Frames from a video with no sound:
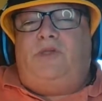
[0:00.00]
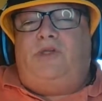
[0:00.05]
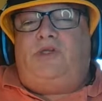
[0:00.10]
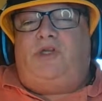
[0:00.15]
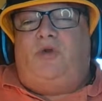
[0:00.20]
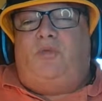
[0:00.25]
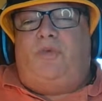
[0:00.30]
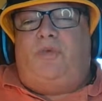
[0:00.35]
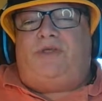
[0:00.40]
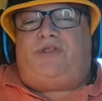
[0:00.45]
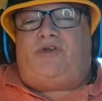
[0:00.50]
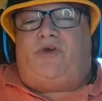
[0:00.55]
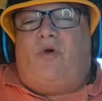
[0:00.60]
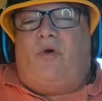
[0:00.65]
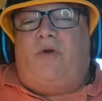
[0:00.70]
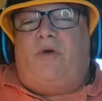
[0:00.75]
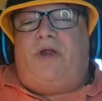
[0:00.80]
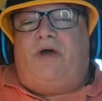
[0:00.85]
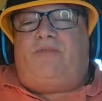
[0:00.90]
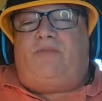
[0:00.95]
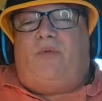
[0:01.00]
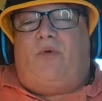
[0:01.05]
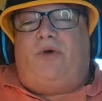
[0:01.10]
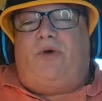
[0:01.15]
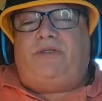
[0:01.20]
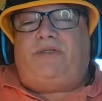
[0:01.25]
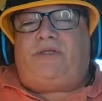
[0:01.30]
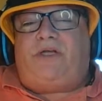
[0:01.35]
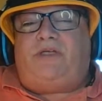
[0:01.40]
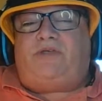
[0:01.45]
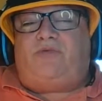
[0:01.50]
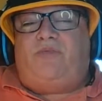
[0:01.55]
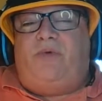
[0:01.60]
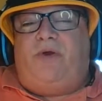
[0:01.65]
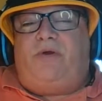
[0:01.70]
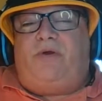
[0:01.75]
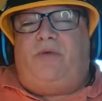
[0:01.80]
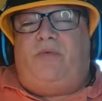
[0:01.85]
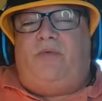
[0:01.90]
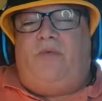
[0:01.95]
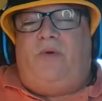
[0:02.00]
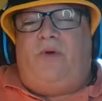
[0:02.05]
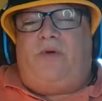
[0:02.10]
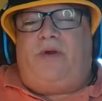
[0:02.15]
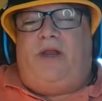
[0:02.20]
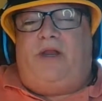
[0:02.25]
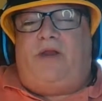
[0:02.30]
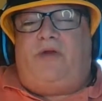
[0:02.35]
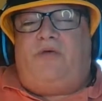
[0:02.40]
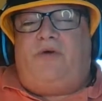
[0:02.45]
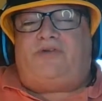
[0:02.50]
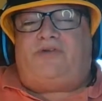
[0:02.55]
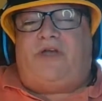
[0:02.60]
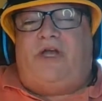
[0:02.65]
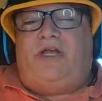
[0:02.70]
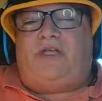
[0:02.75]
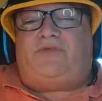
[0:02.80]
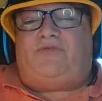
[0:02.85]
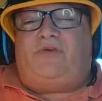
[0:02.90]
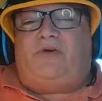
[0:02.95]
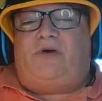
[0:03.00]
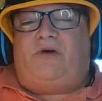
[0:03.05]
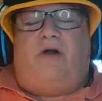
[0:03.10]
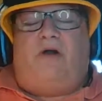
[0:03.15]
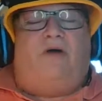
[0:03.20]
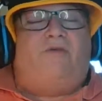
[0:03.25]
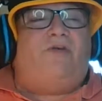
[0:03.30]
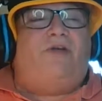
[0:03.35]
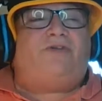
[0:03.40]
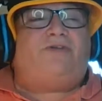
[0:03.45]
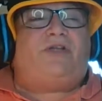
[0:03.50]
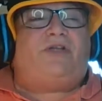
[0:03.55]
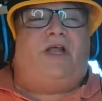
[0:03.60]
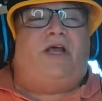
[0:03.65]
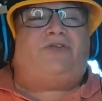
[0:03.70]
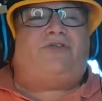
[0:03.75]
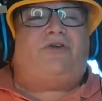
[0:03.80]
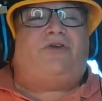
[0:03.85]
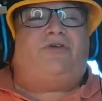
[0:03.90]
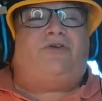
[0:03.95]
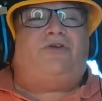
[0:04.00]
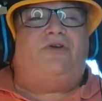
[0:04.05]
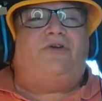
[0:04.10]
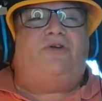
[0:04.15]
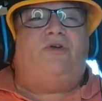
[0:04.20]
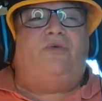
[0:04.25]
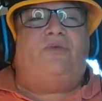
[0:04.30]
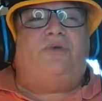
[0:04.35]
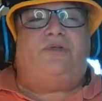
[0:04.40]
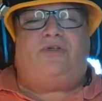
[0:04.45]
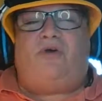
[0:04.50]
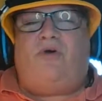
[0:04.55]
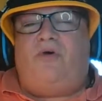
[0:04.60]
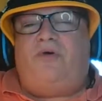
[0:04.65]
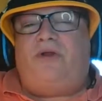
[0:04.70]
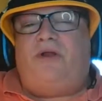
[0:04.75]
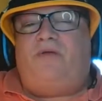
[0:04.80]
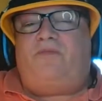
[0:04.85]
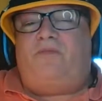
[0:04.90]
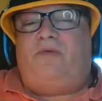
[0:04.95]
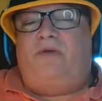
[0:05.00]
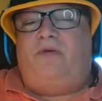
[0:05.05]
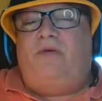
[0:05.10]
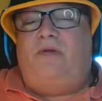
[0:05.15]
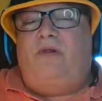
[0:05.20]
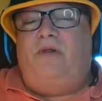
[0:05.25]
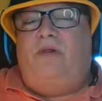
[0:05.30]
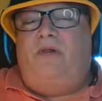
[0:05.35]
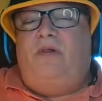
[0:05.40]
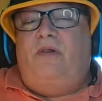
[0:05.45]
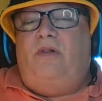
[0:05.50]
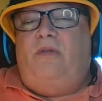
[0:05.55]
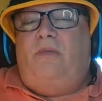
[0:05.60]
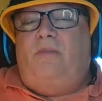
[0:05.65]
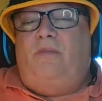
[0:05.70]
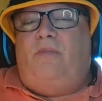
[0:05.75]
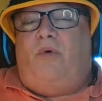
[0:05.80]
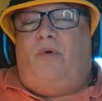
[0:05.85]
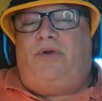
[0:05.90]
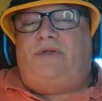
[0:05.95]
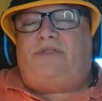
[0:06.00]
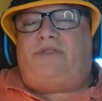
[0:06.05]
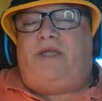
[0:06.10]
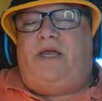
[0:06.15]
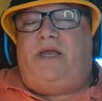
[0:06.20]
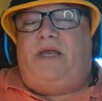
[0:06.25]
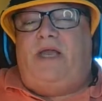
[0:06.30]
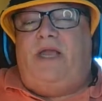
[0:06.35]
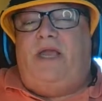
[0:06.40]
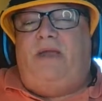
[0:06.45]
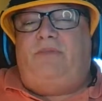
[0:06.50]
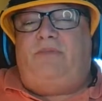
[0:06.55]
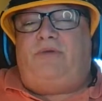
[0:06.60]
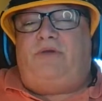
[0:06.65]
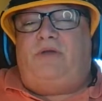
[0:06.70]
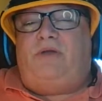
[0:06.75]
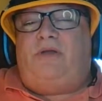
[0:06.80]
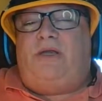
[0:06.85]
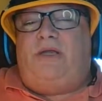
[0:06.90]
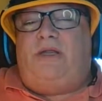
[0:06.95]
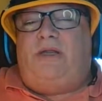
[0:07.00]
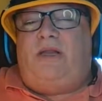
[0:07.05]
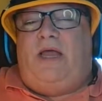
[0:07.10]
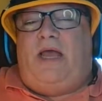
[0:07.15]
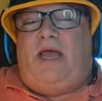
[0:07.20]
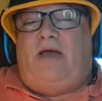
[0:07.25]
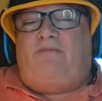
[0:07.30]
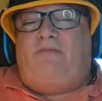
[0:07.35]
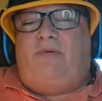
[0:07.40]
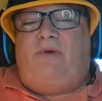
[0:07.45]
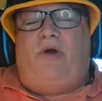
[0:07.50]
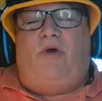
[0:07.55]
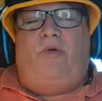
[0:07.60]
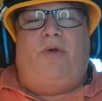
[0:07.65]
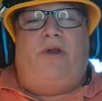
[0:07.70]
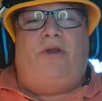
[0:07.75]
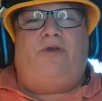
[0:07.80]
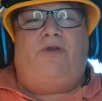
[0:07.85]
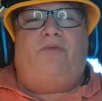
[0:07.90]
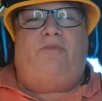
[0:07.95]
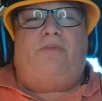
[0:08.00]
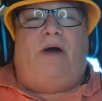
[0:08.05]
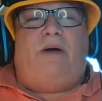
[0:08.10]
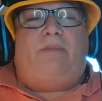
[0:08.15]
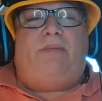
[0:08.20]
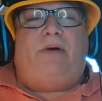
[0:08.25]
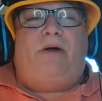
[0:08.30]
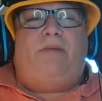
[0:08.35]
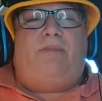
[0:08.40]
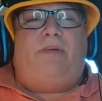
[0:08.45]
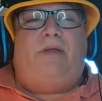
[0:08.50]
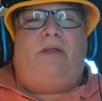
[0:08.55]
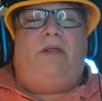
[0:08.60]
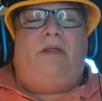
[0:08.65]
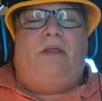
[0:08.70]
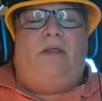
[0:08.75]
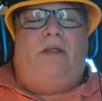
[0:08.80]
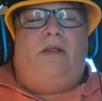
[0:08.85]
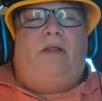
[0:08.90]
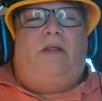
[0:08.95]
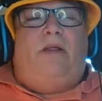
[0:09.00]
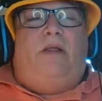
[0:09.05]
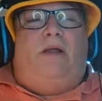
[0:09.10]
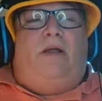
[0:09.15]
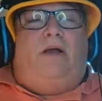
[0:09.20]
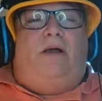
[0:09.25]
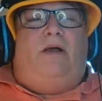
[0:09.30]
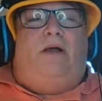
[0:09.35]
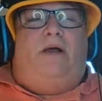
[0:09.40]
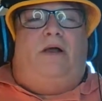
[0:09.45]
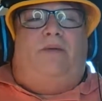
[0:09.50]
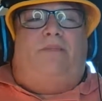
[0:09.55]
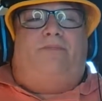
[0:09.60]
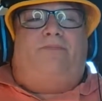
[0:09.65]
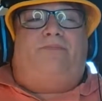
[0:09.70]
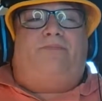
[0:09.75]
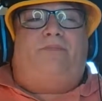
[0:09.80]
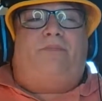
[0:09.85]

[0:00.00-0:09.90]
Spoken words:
Did we score enough points? Because we were getting criticized for our offense last year too. Did we score enough points that game to have him go in and do mop up? Um,